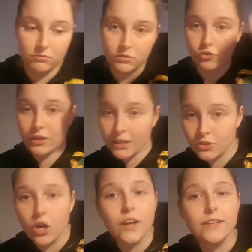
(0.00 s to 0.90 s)
stringy
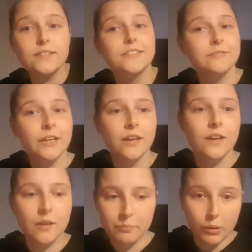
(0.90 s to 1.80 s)
toys,
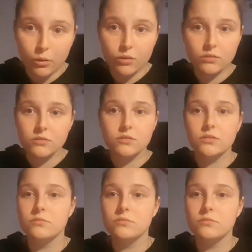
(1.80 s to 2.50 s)
balls,